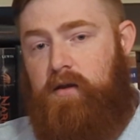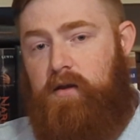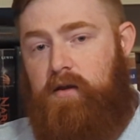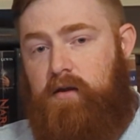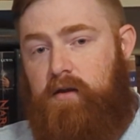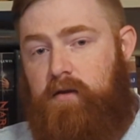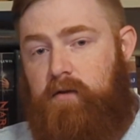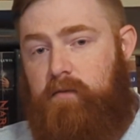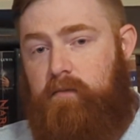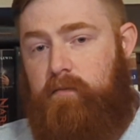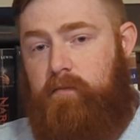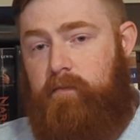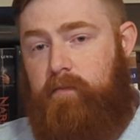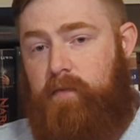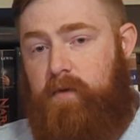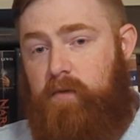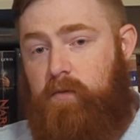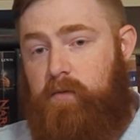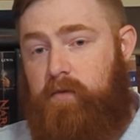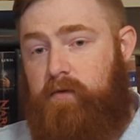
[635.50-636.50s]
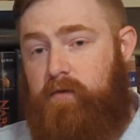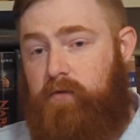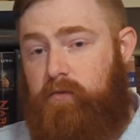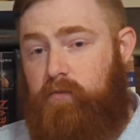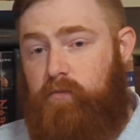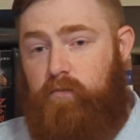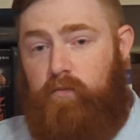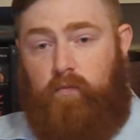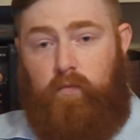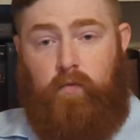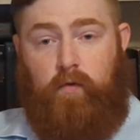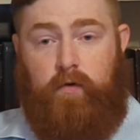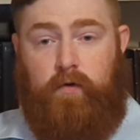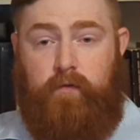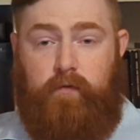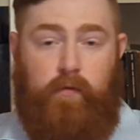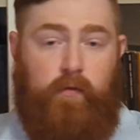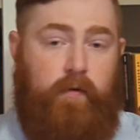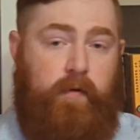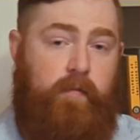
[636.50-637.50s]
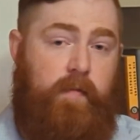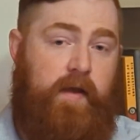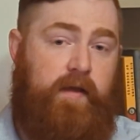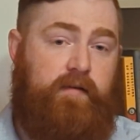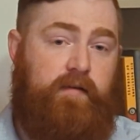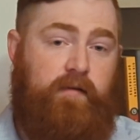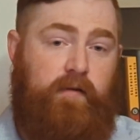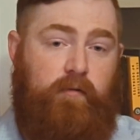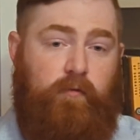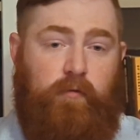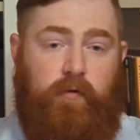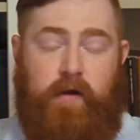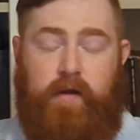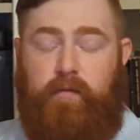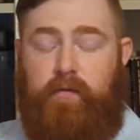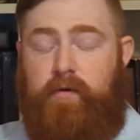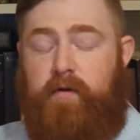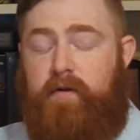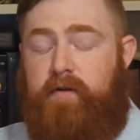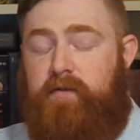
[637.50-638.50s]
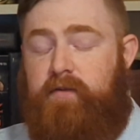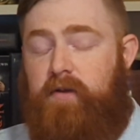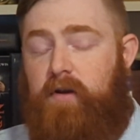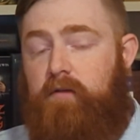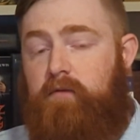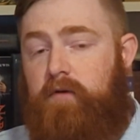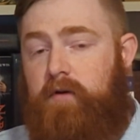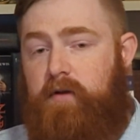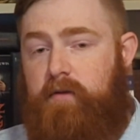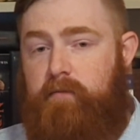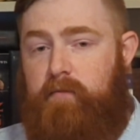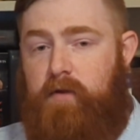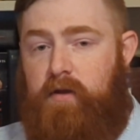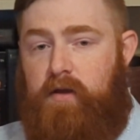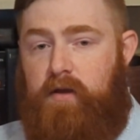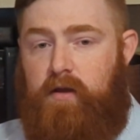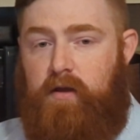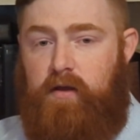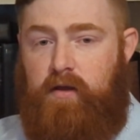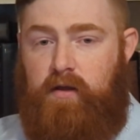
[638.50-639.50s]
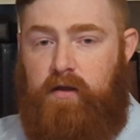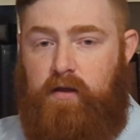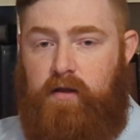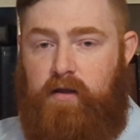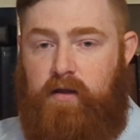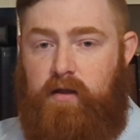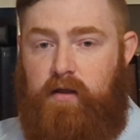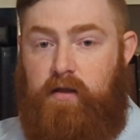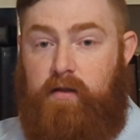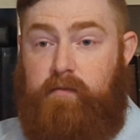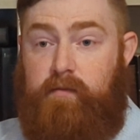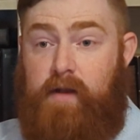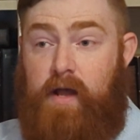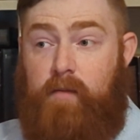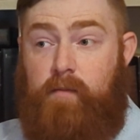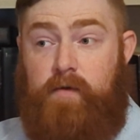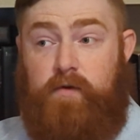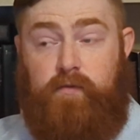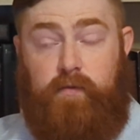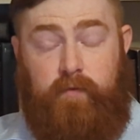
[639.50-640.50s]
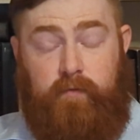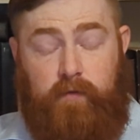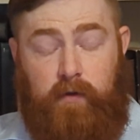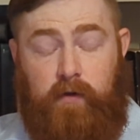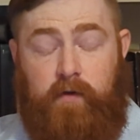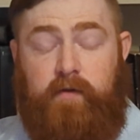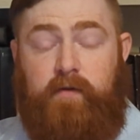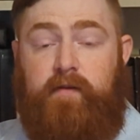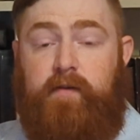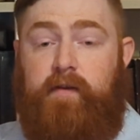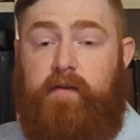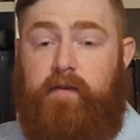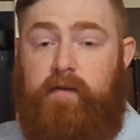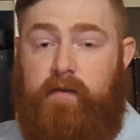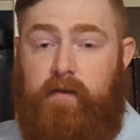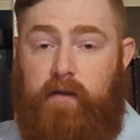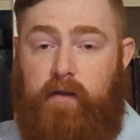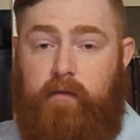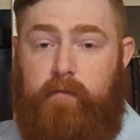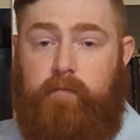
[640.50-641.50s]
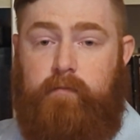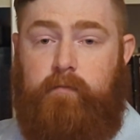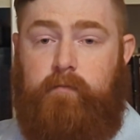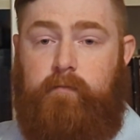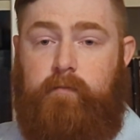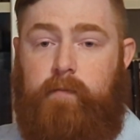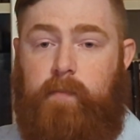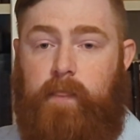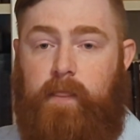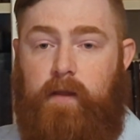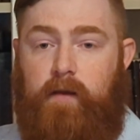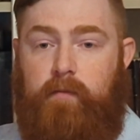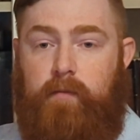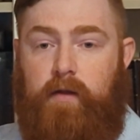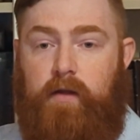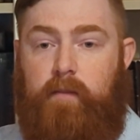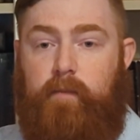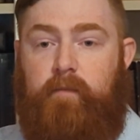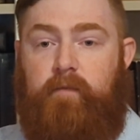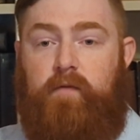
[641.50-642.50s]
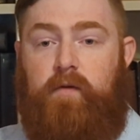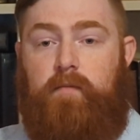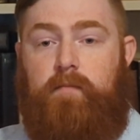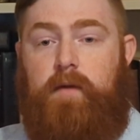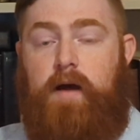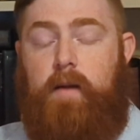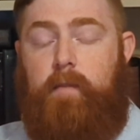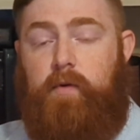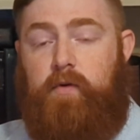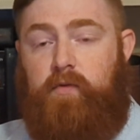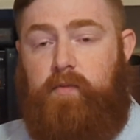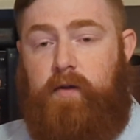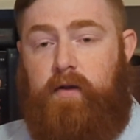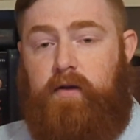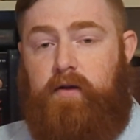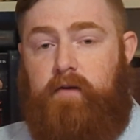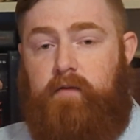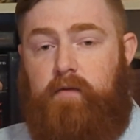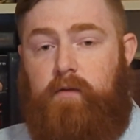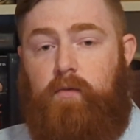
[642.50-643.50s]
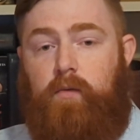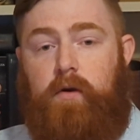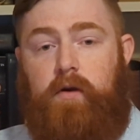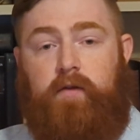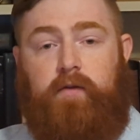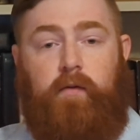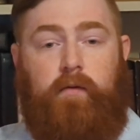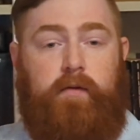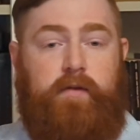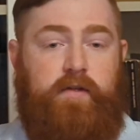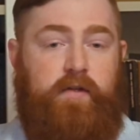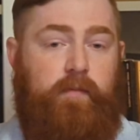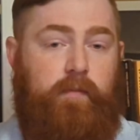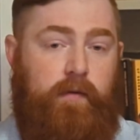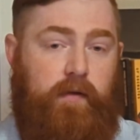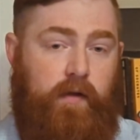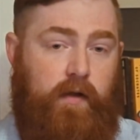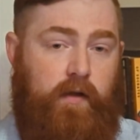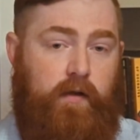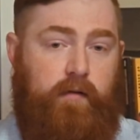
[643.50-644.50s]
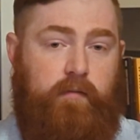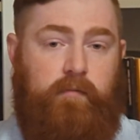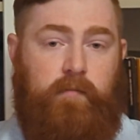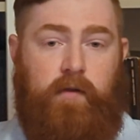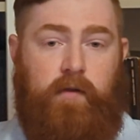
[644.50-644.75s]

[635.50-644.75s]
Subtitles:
It was wonderful and amazing that we're able to discover it, and how much we've learned since then. But from my perspective, the work has only just begun.